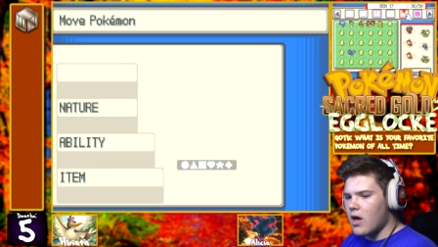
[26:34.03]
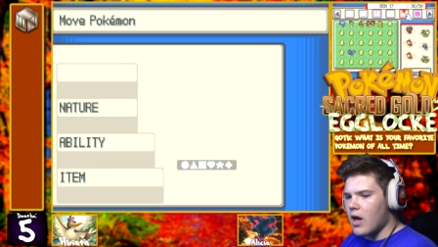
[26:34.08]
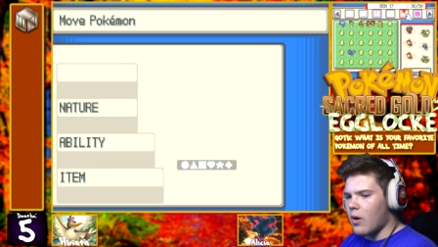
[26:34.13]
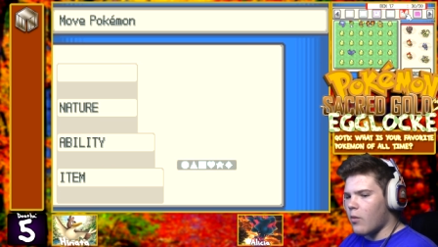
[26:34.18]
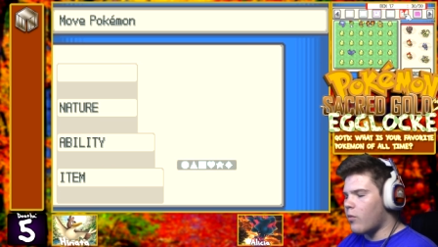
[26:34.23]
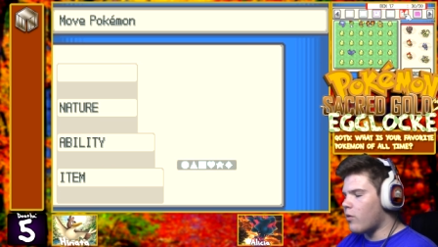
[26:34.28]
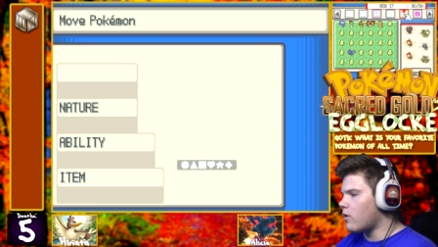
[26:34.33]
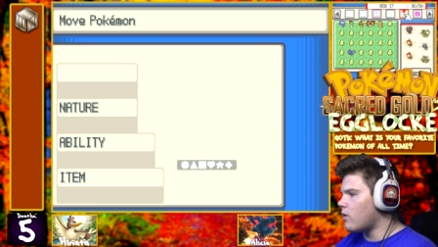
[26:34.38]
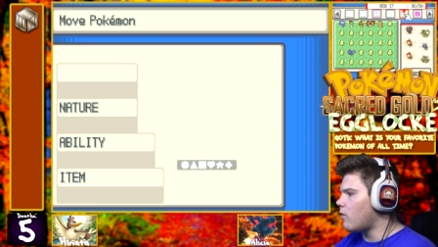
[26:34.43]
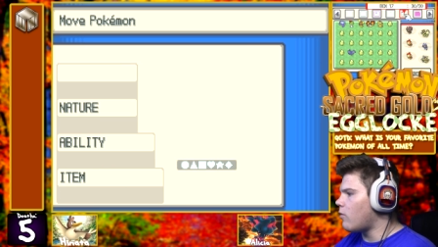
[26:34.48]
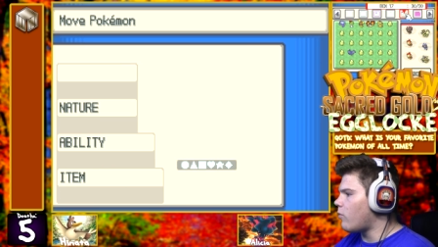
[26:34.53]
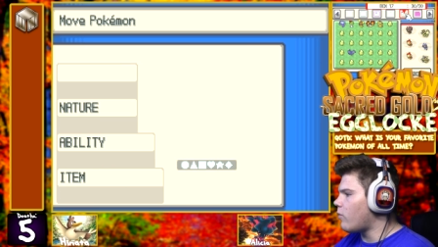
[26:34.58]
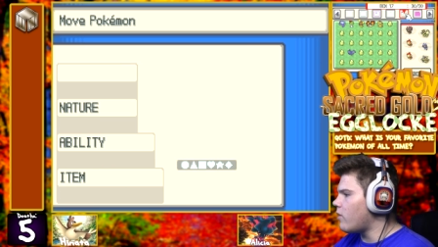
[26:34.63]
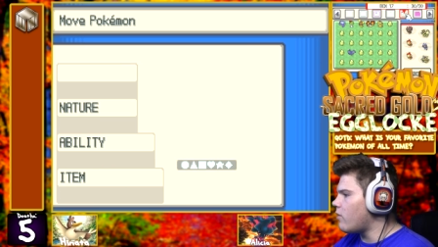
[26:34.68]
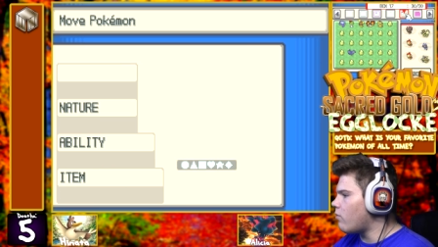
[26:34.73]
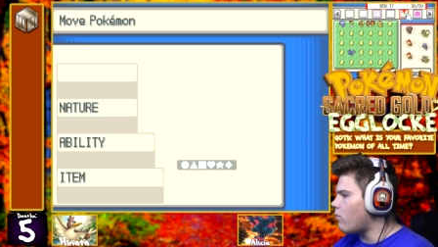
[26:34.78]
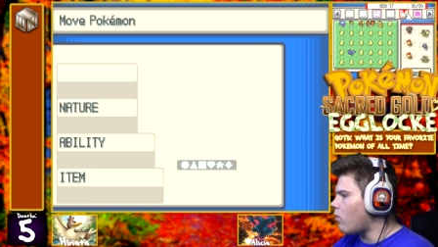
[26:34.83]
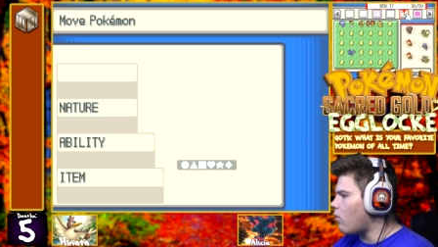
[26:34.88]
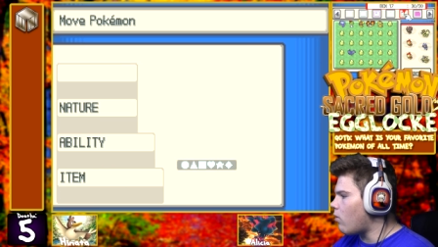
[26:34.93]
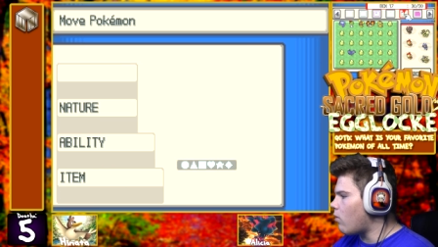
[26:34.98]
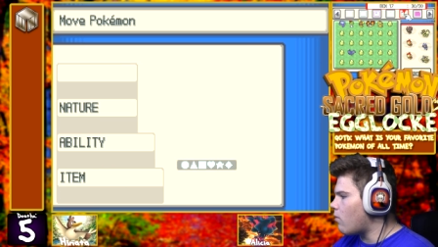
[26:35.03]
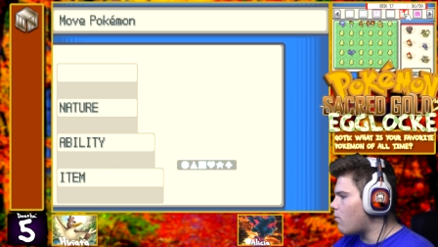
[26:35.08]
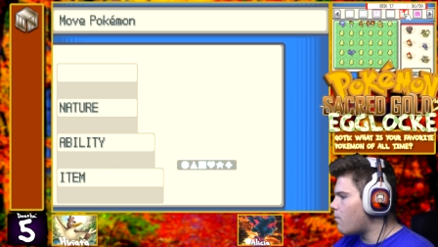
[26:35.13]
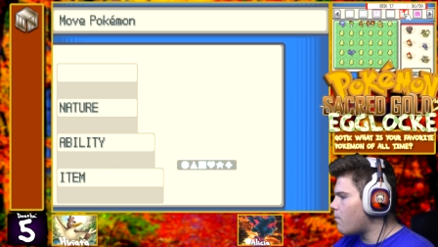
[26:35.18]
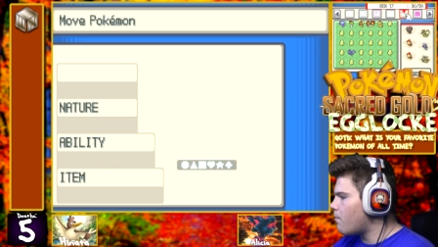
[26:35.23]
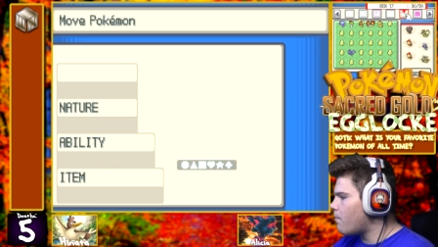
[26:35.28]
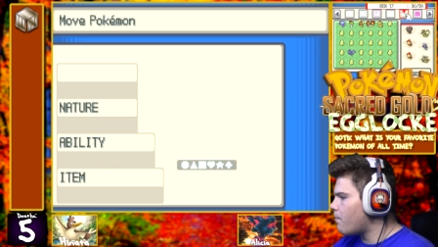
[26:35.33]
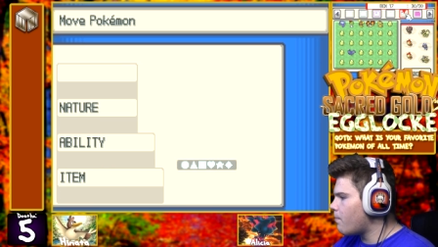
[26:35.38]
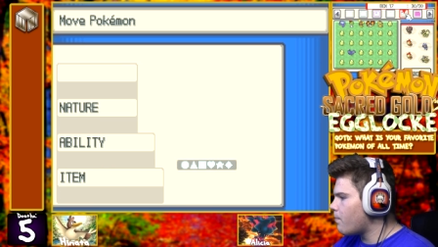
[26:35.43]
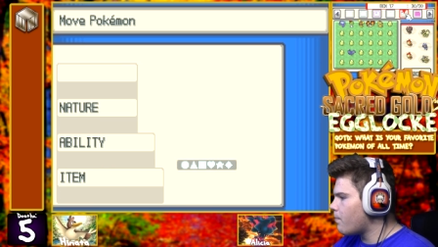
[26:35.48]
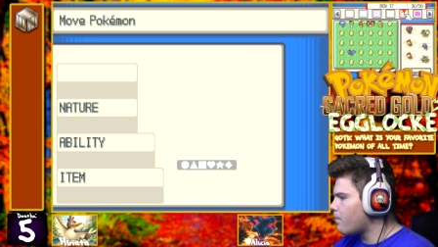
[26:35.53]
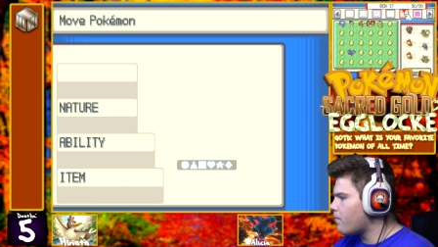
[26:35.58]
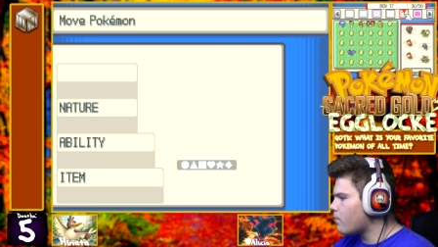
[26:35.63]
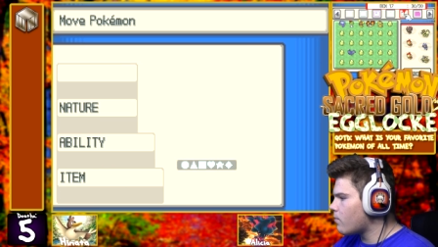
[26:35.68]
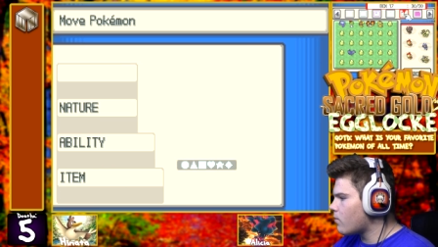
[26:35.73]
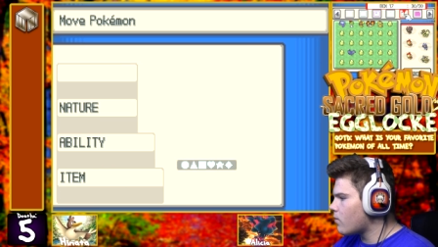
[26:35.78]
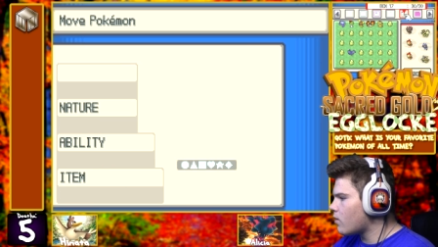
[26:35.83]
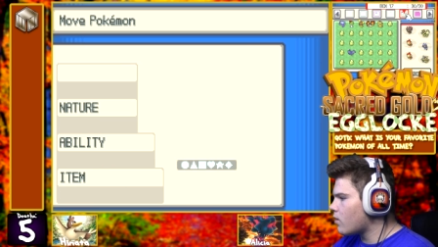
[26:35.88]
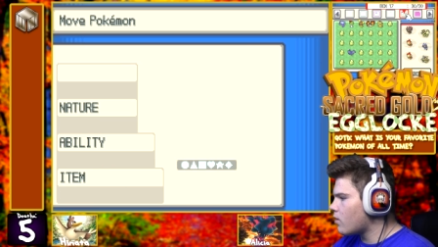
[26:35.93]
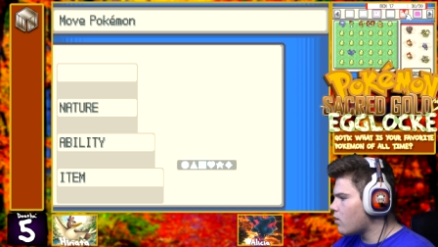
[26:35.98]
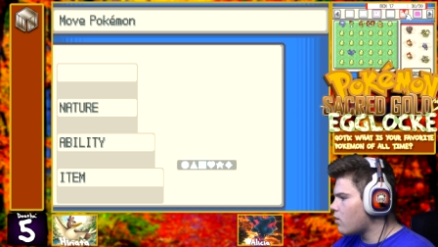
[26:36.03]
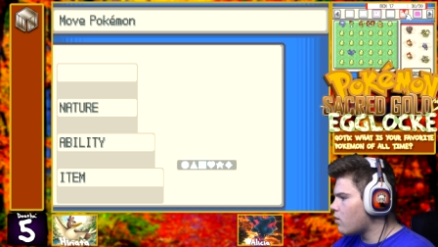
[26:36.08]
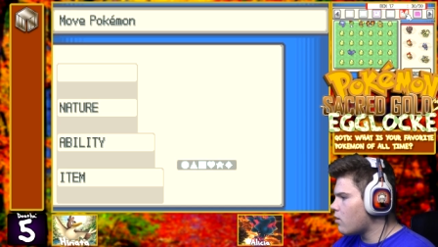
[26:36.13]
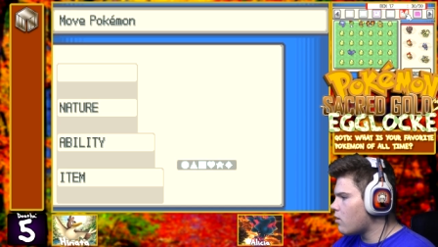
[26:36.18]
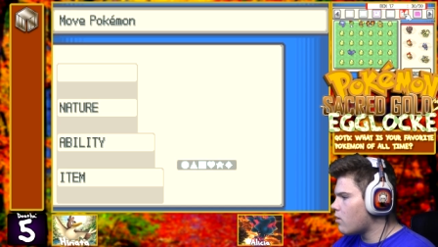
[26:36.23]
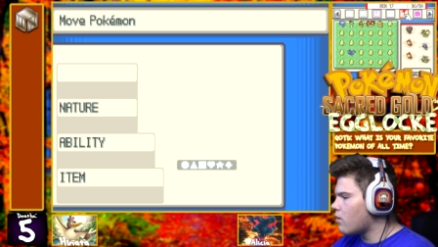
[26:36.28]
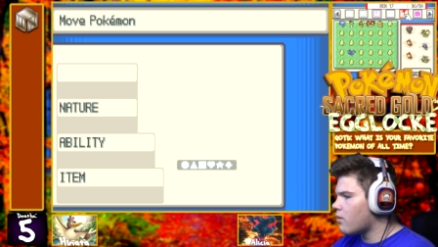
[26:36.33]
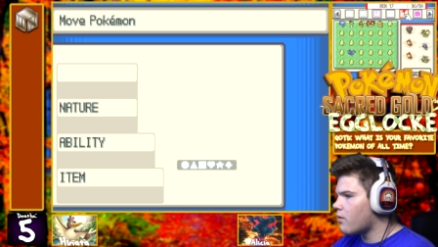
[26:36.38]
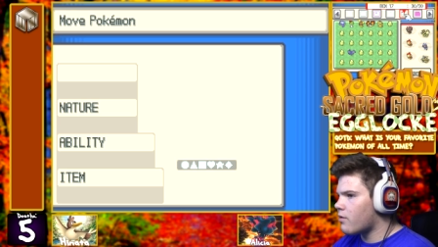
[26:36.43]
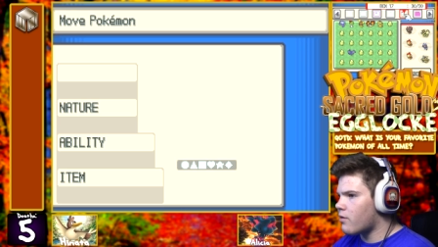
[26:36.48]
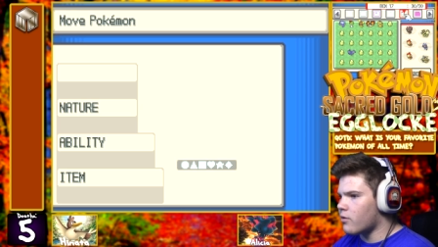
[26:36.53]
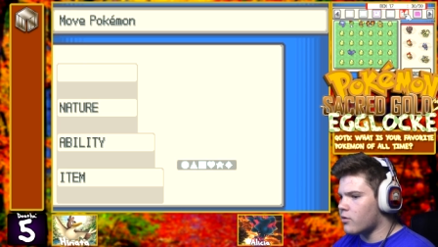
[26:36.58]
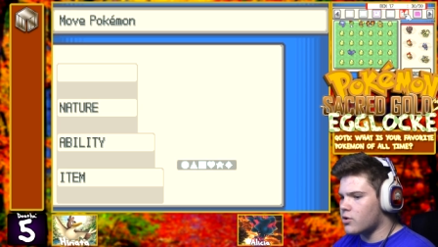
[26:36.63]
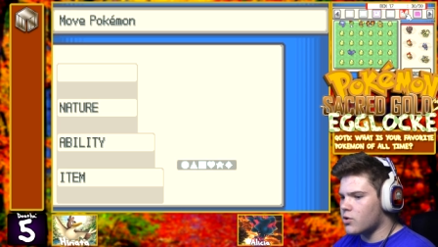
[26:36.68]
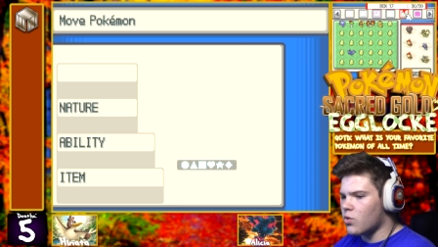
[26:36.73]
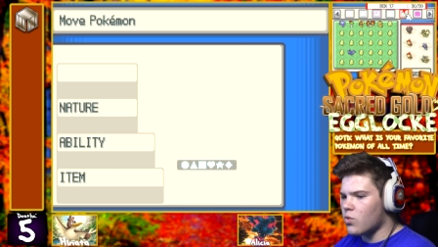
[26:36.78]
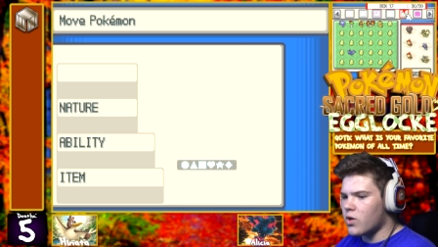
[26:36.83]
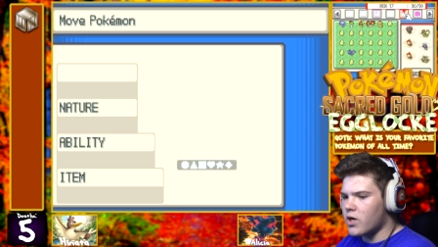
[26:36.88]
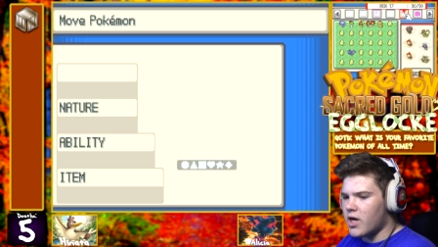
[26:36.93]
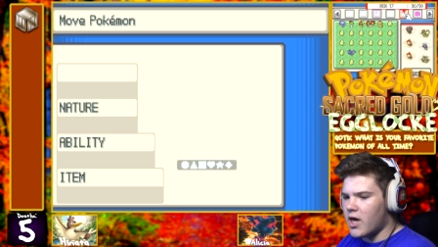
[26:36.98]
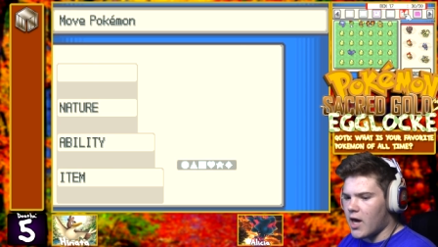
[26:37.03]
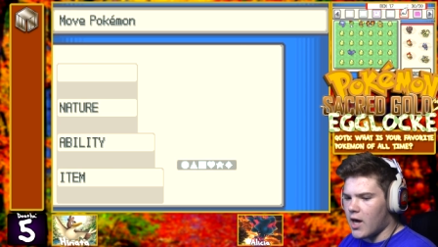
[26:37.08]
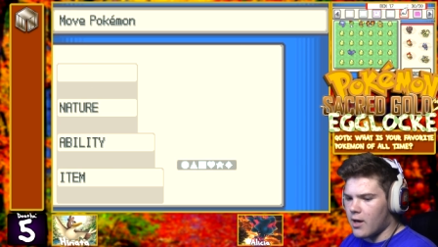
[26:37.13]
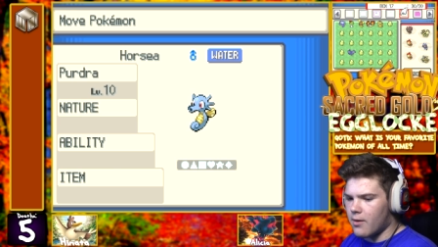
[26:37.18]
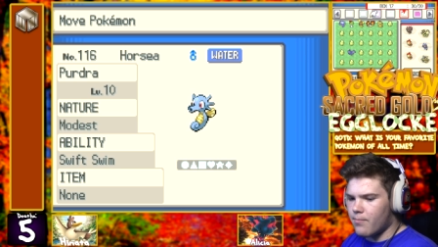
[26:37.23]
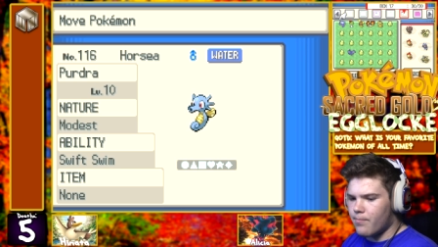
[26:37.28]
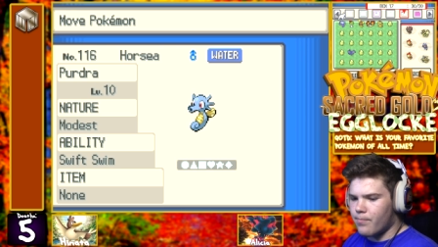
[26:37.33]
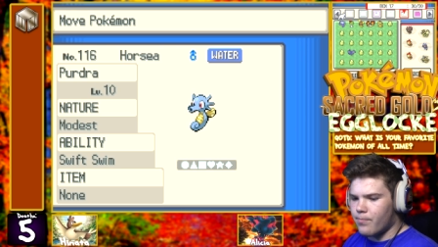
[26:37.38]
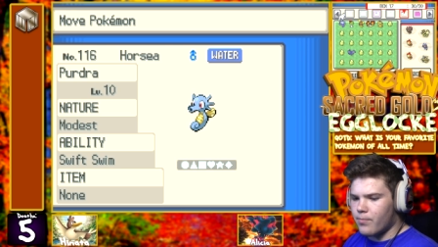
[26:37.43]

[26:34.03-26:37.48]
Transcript: and we're gonna re-roll. So 28.